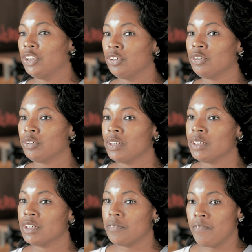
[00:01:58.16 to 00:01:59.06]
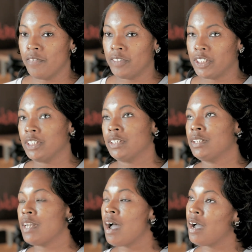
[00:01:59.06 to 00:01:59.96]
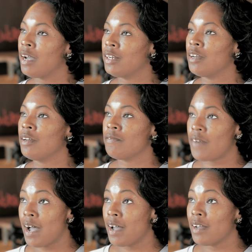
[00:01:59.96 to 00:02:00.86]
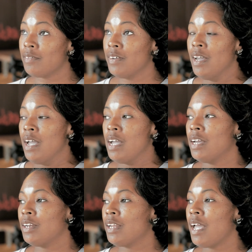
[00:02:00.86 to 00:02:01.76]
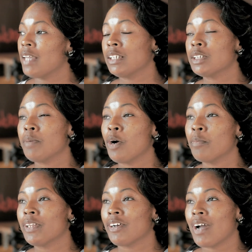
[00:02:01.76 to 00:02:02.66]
children is 15, 9, and 5. And at this moment, they're